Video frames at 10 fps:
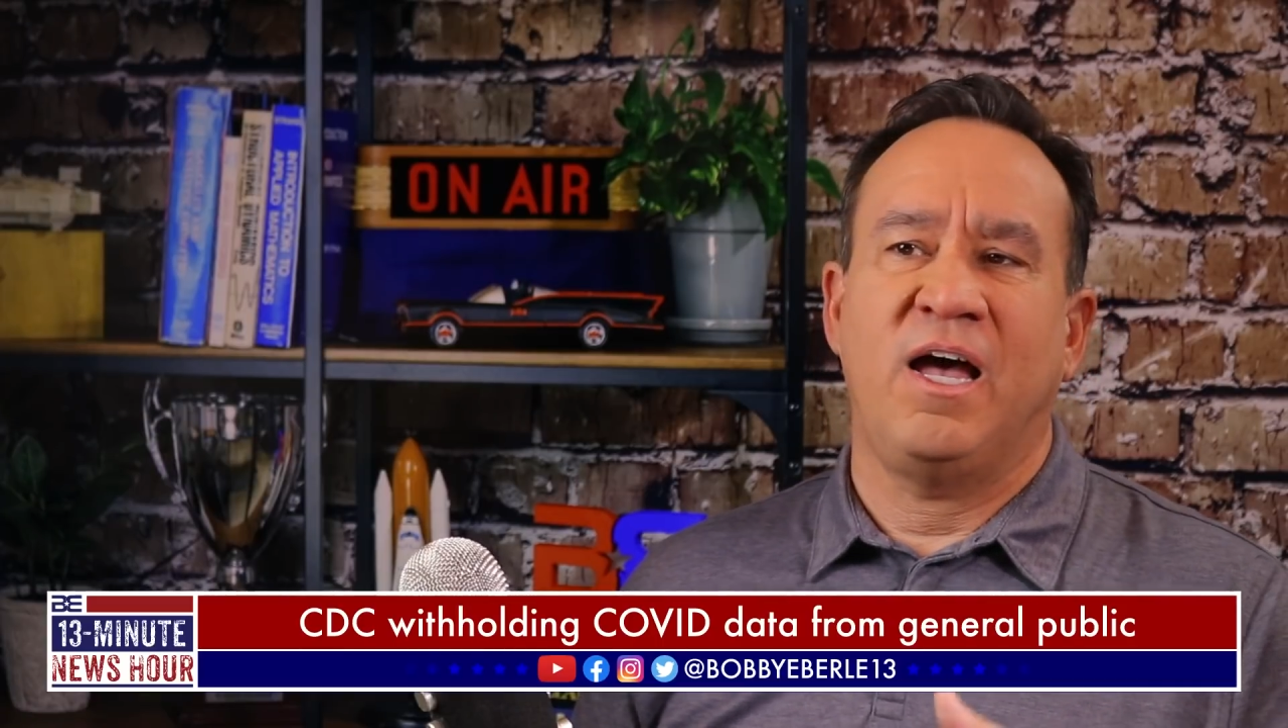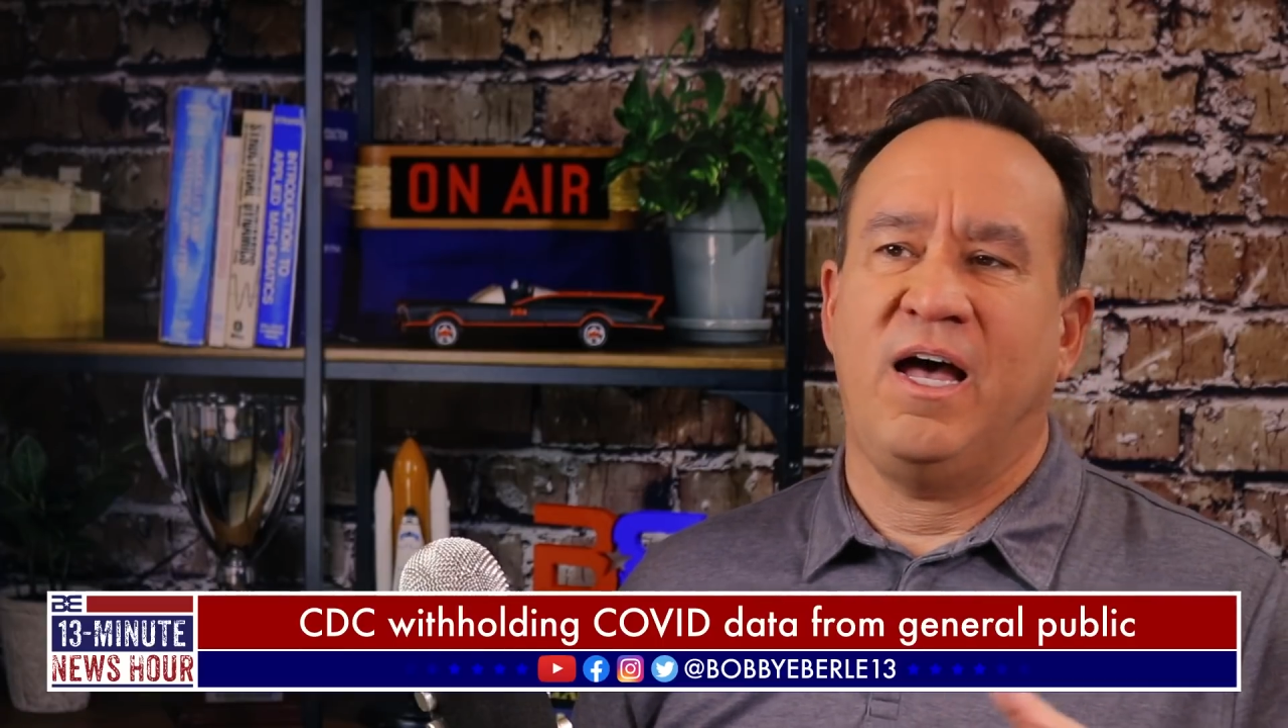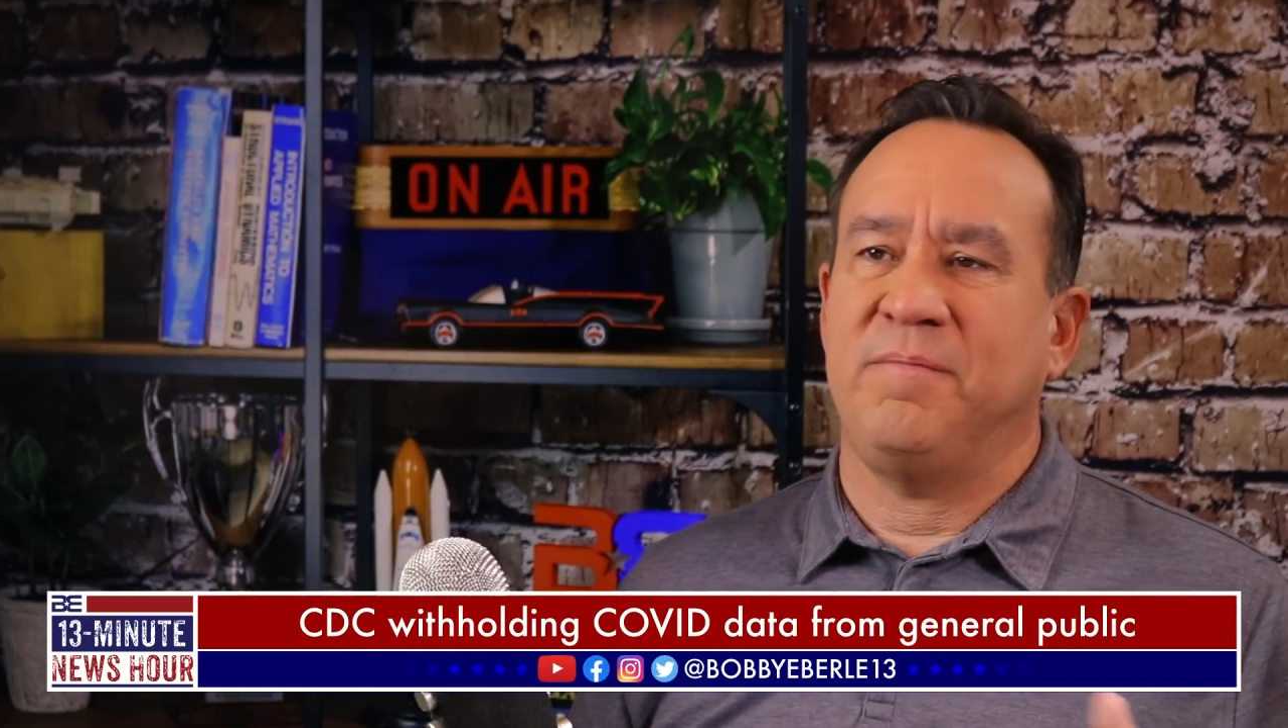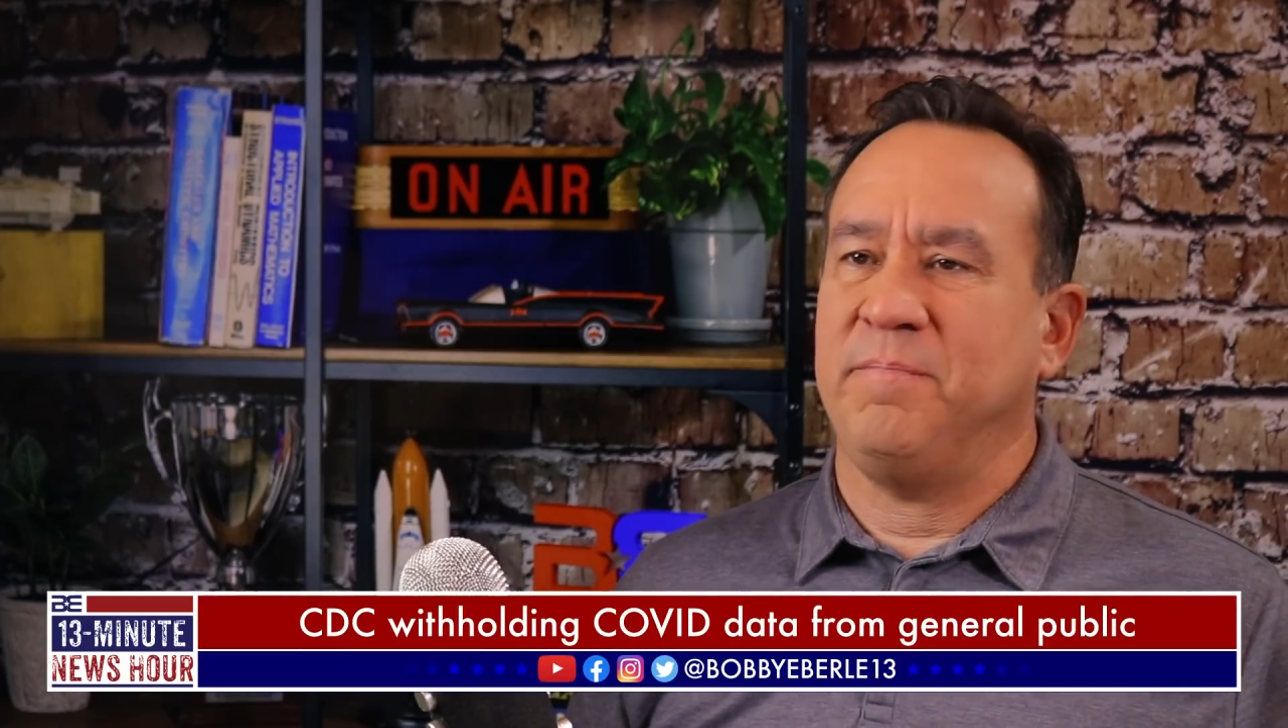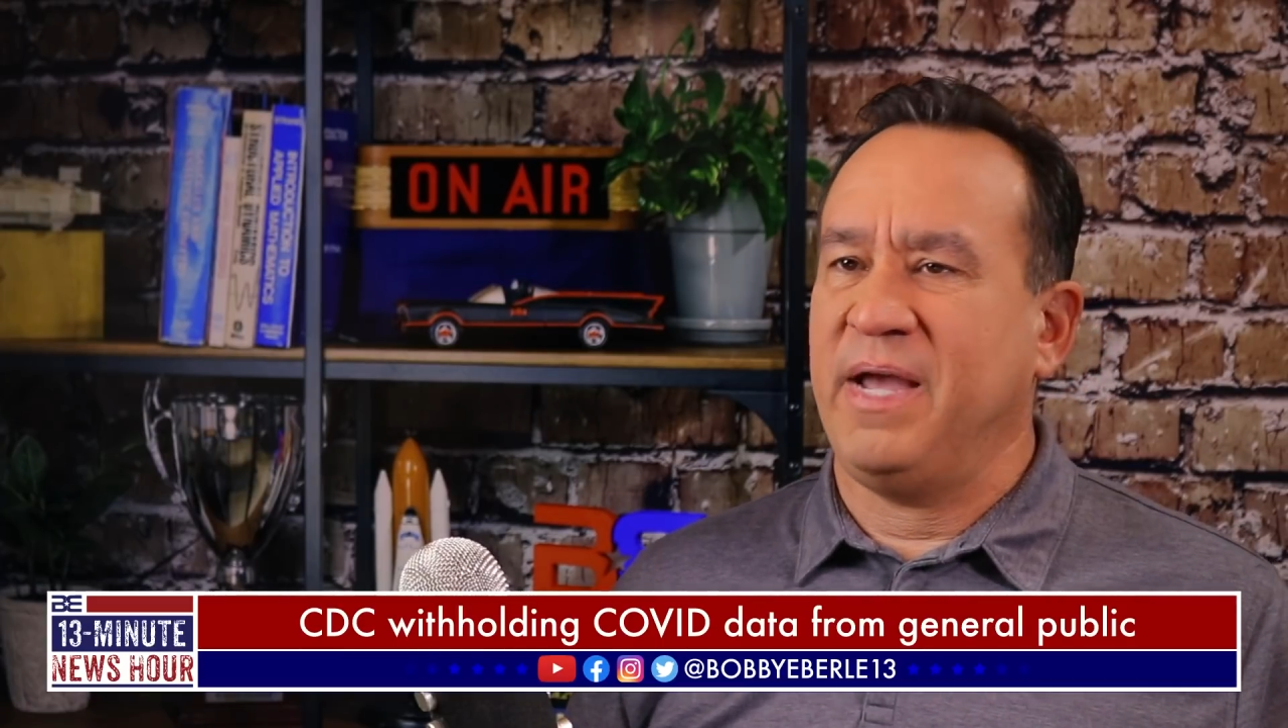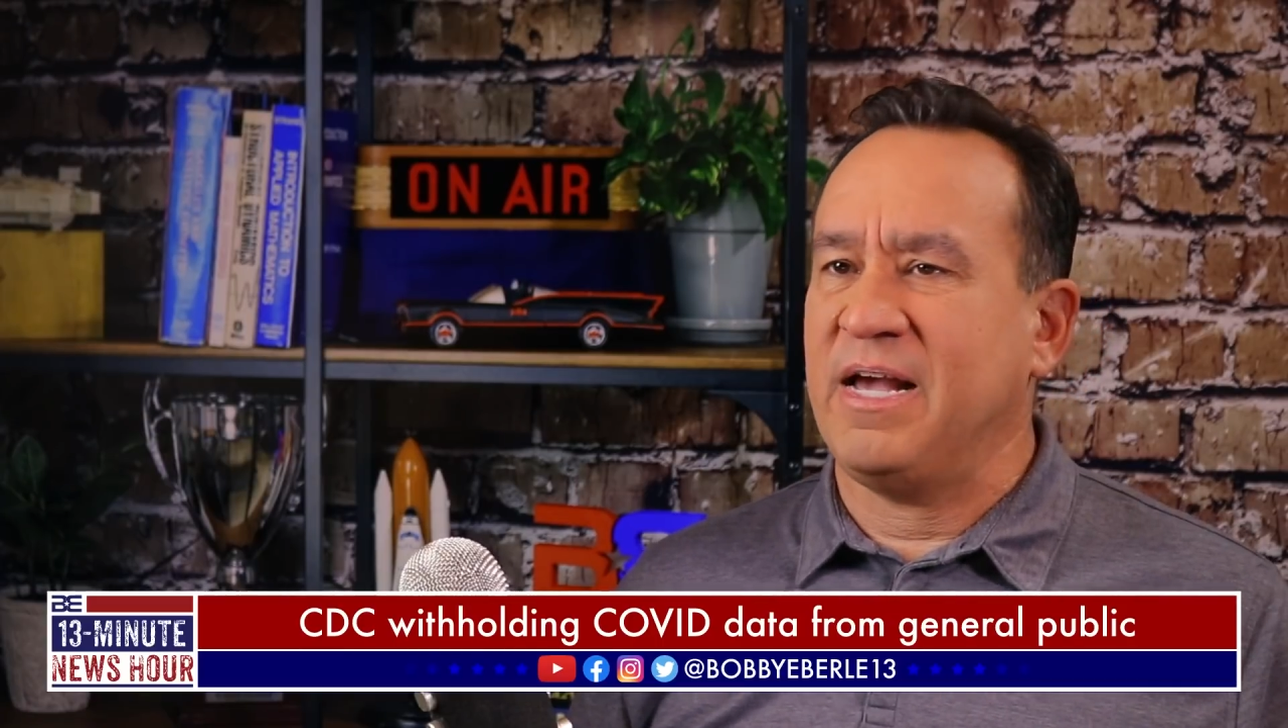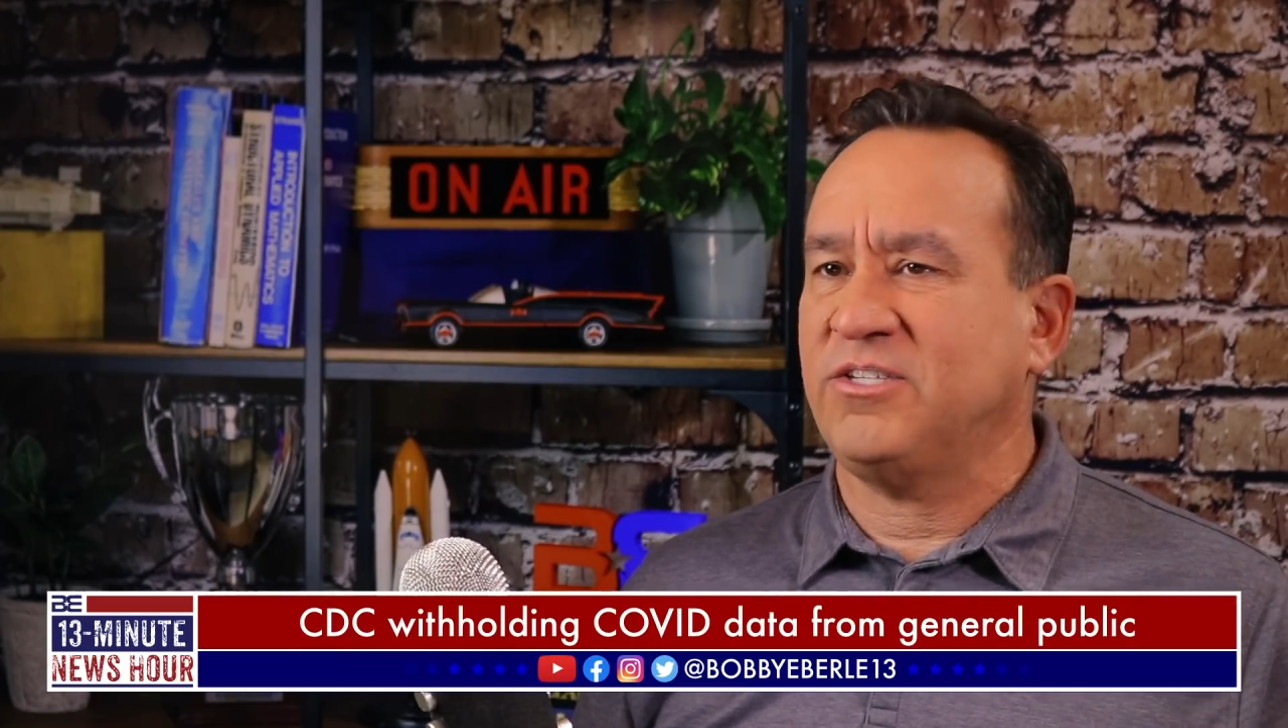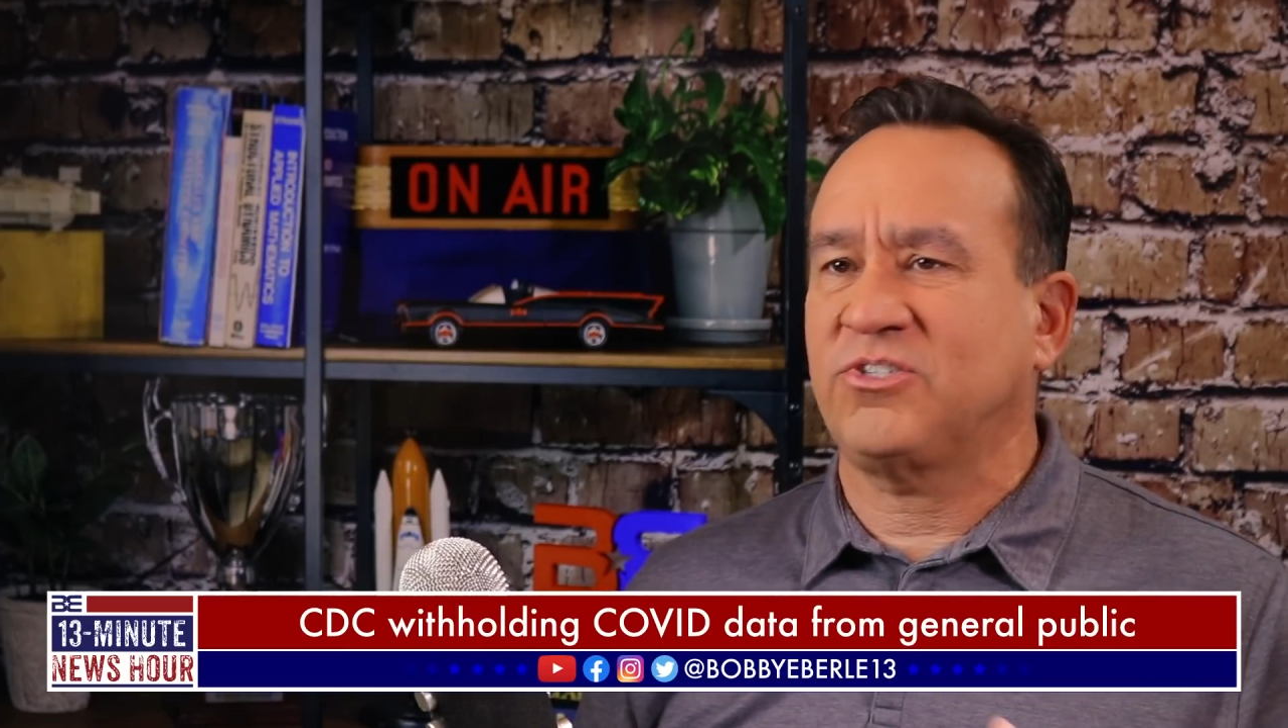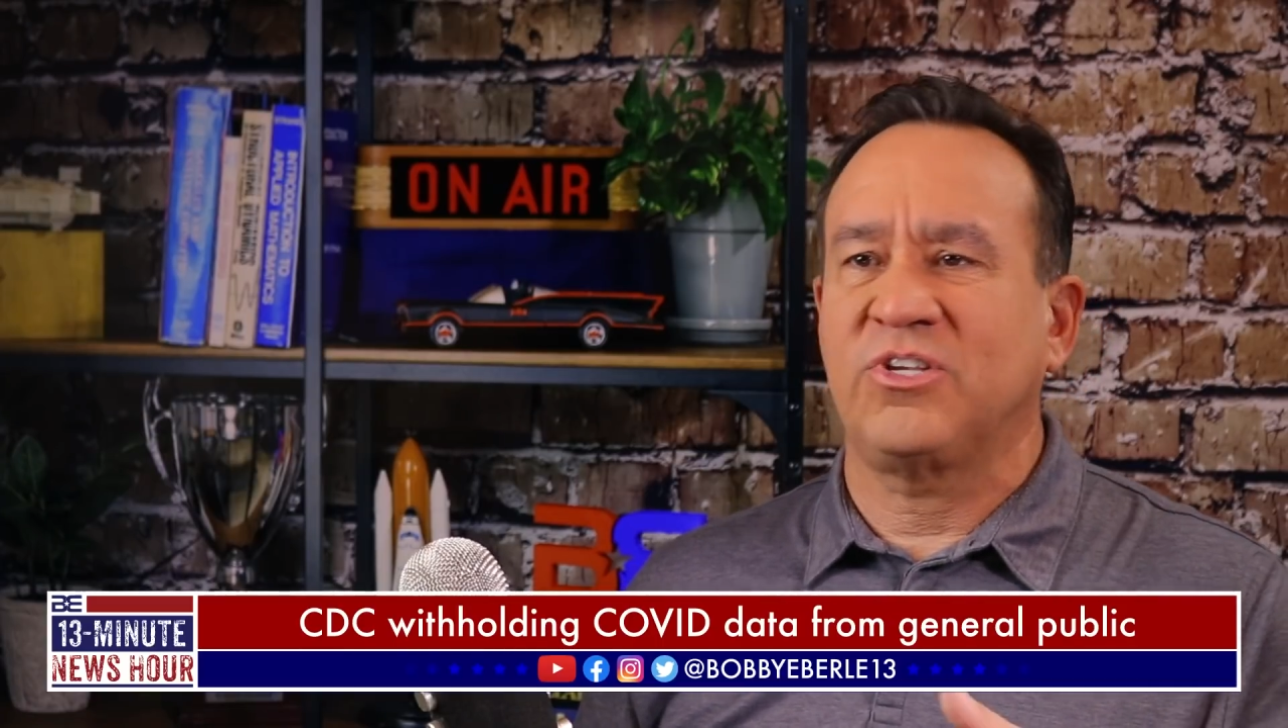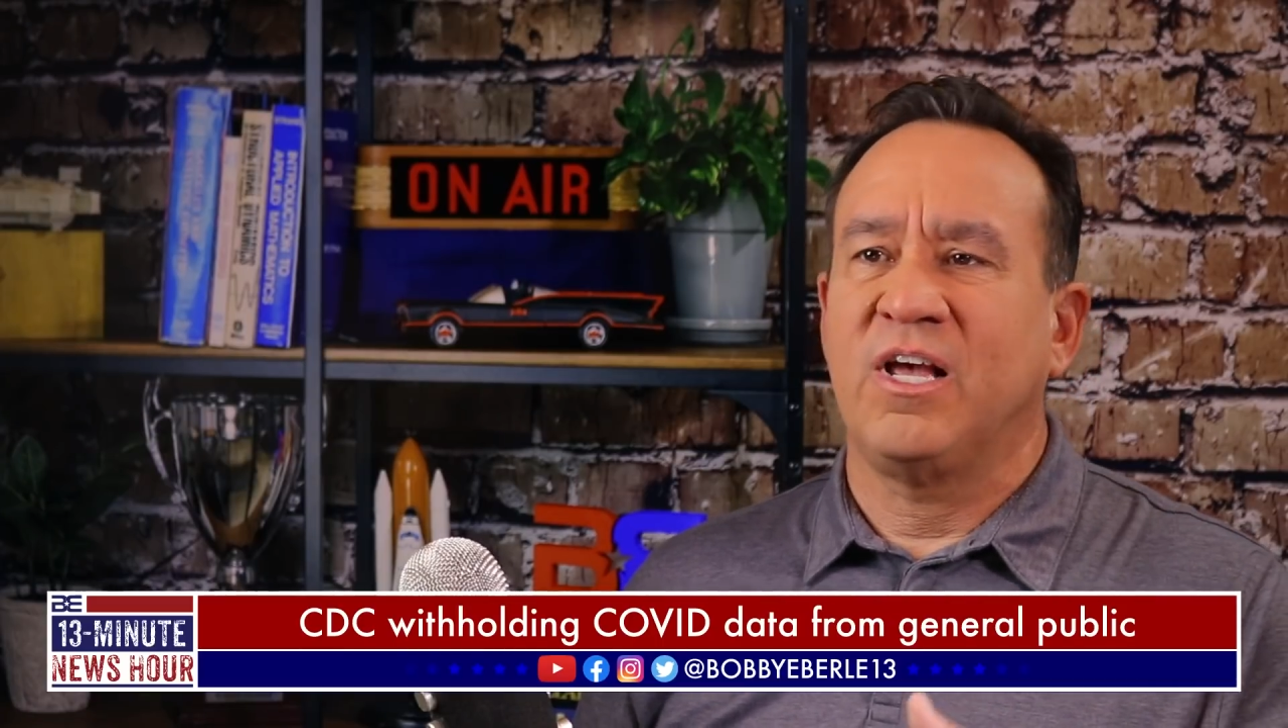on
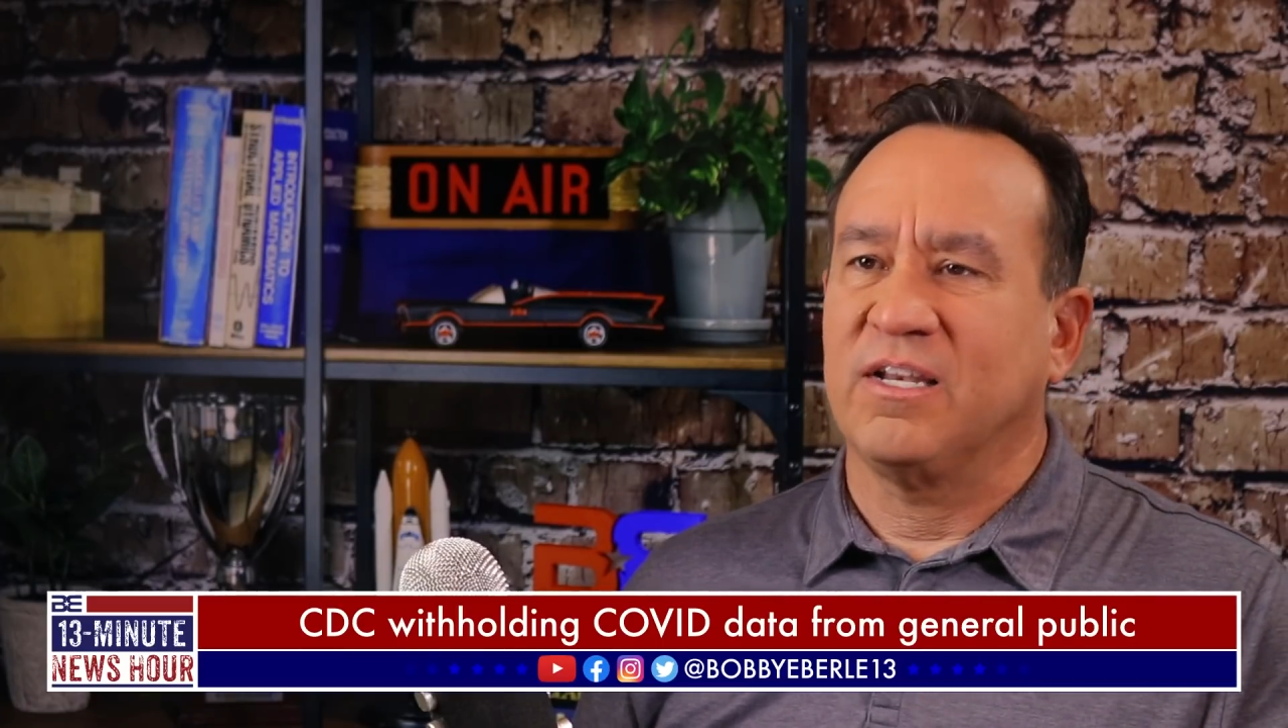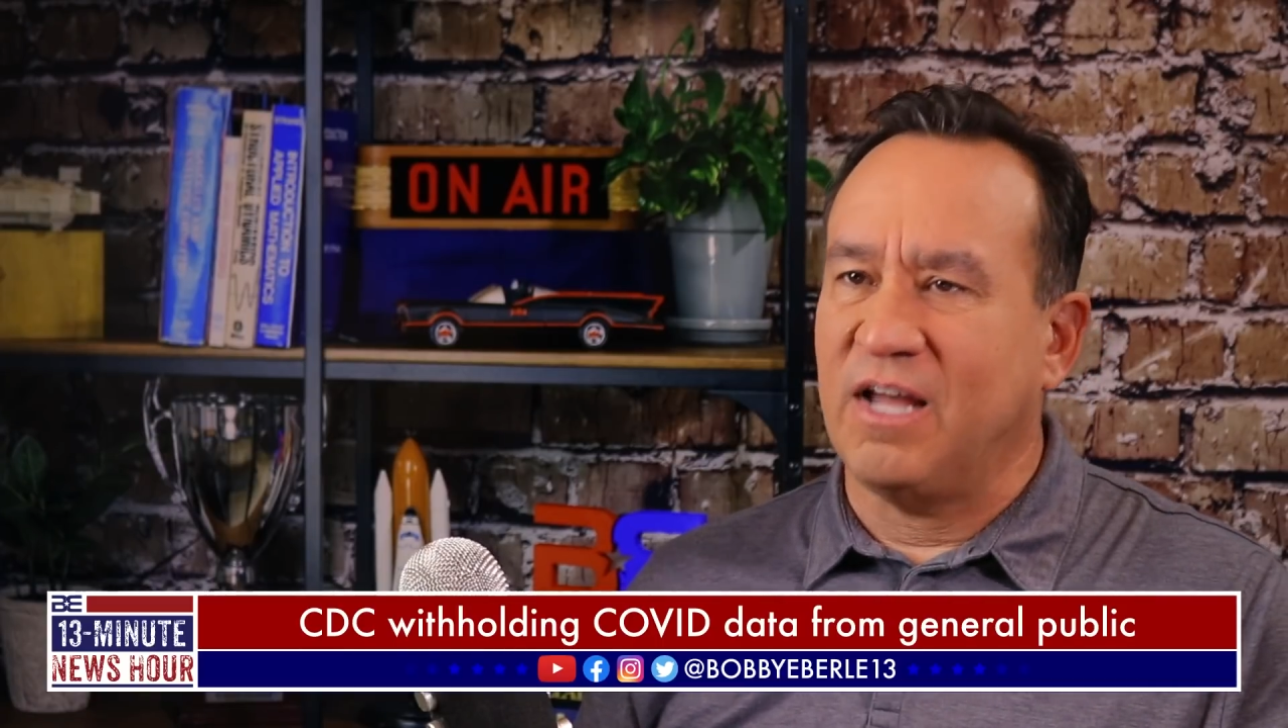masks,